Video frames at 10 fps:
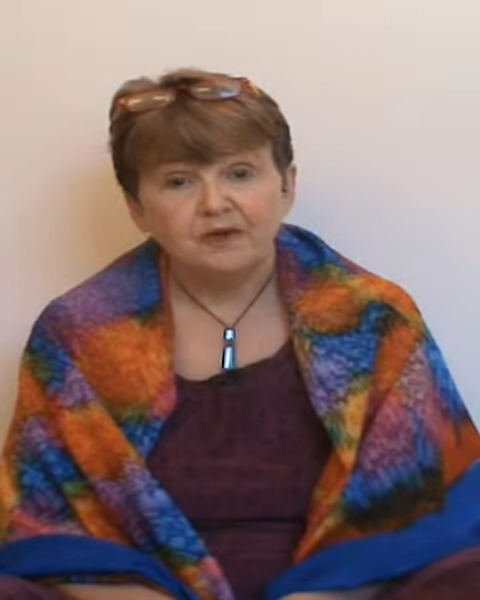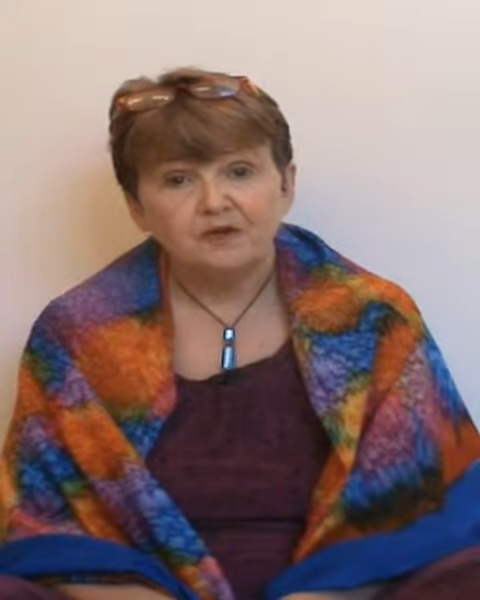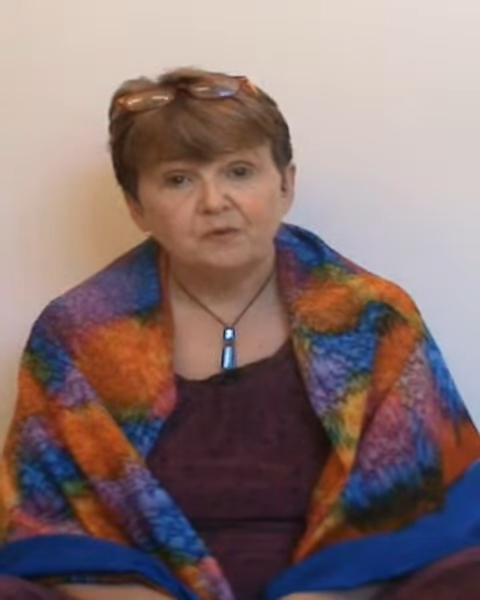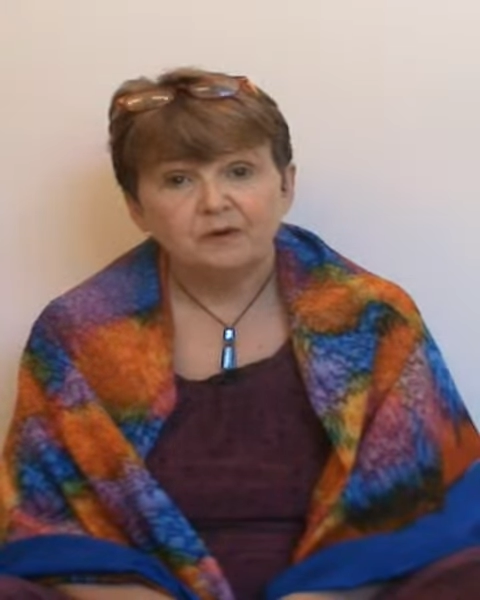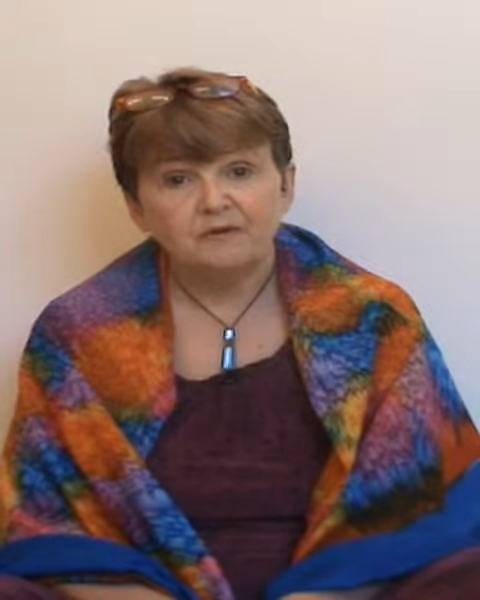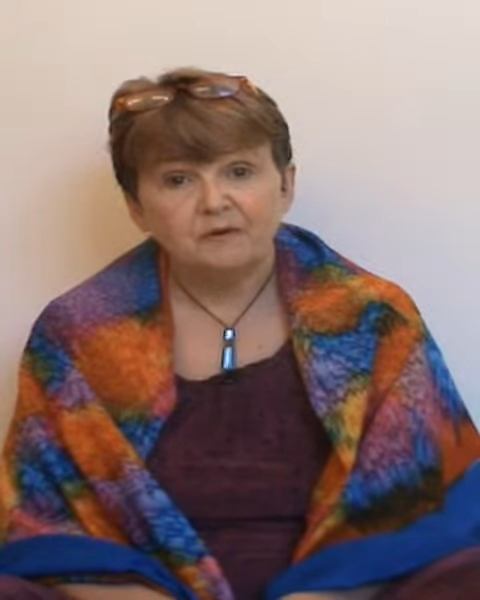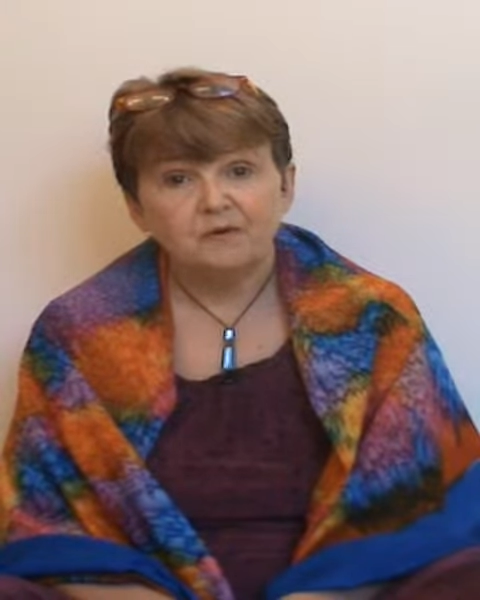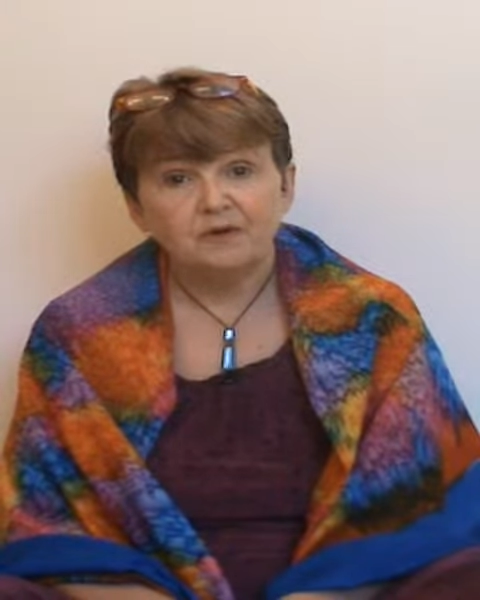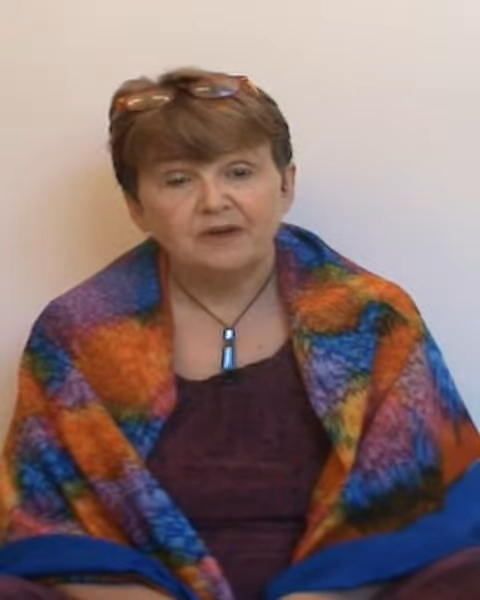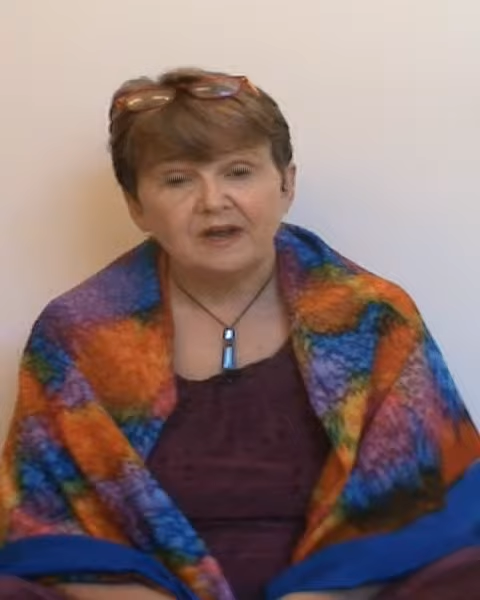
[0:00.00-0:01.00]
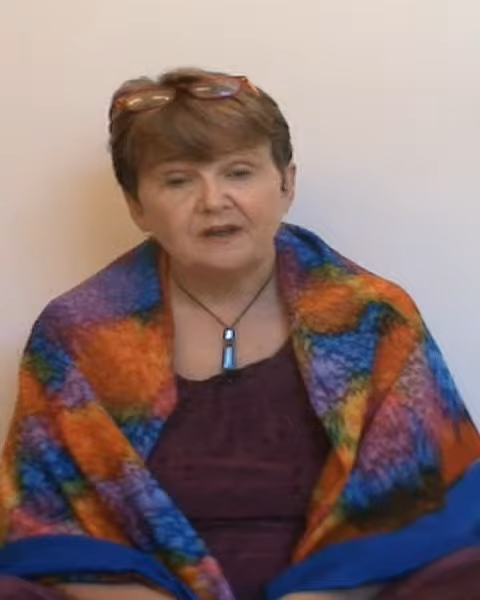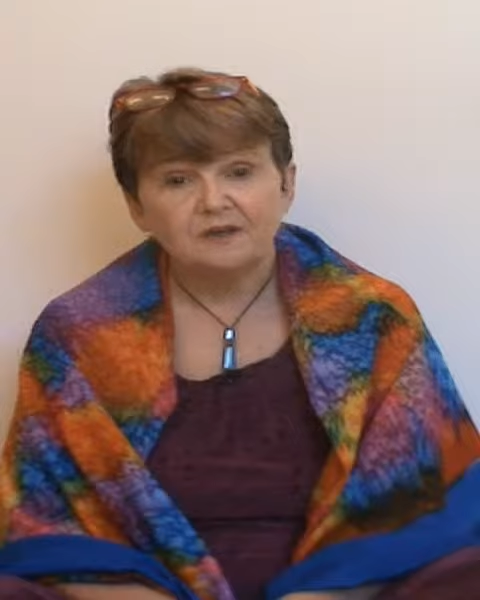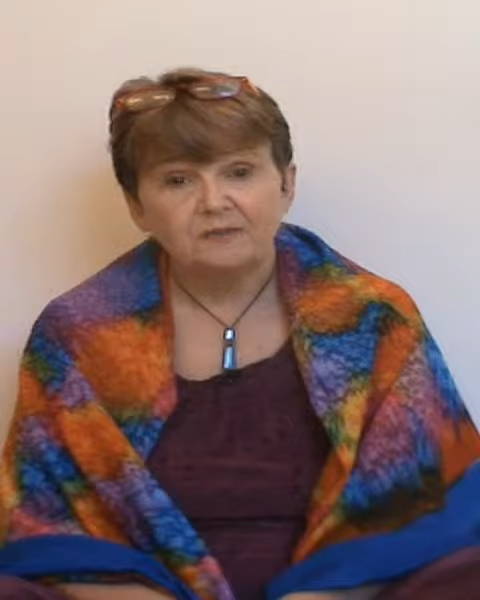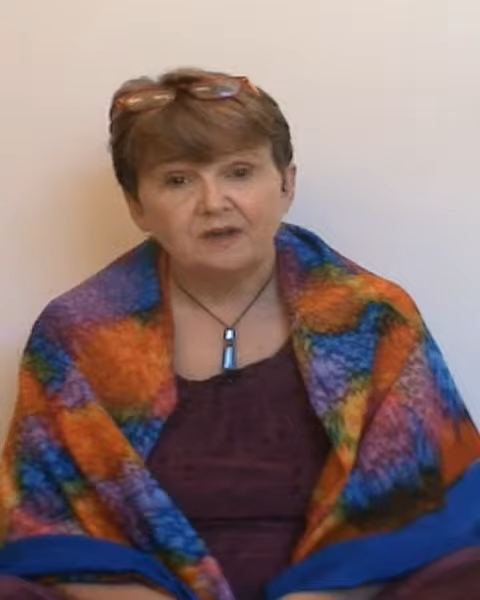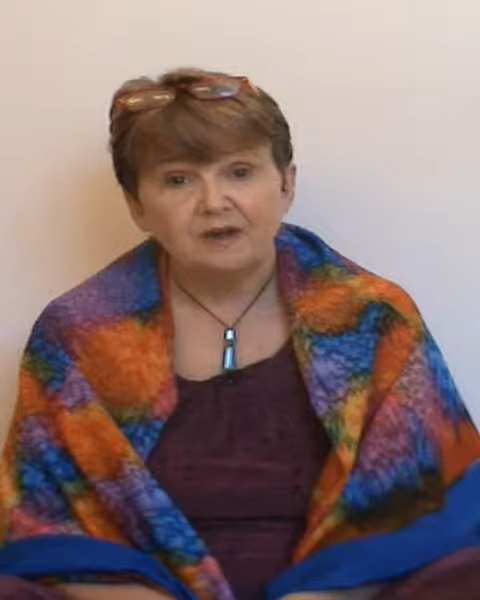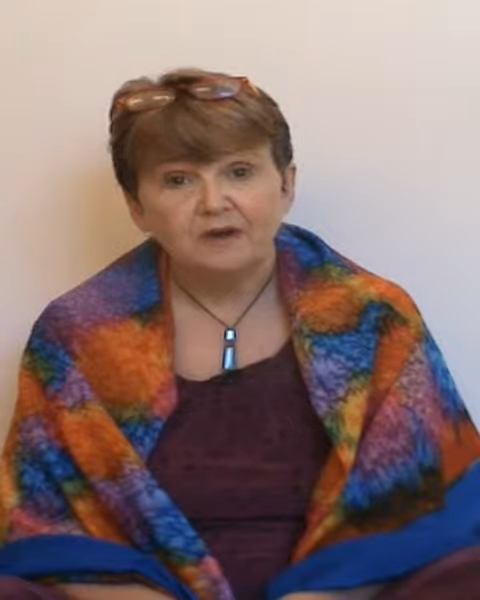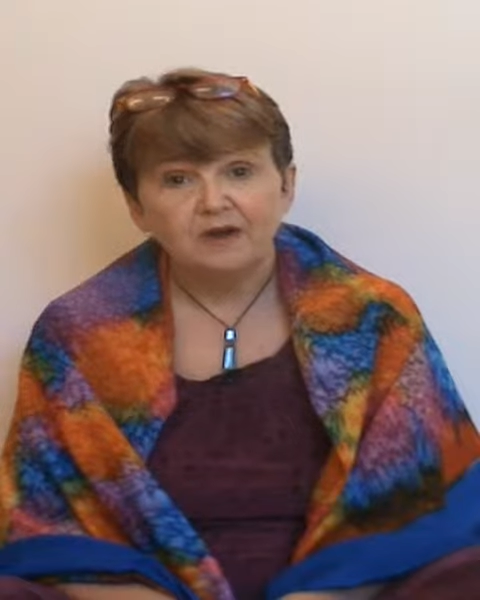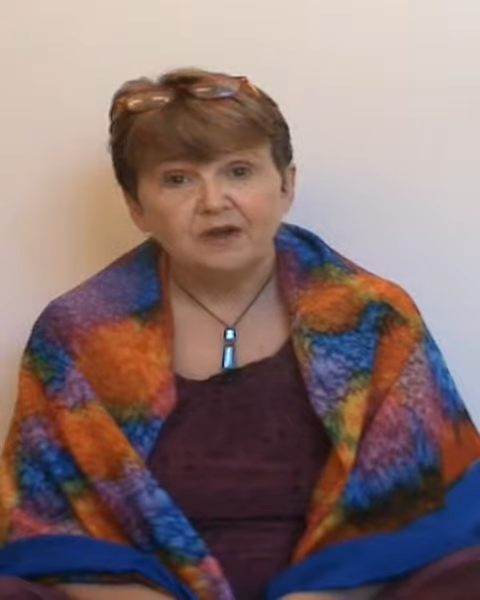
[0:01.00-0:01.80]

each one of you will connect to me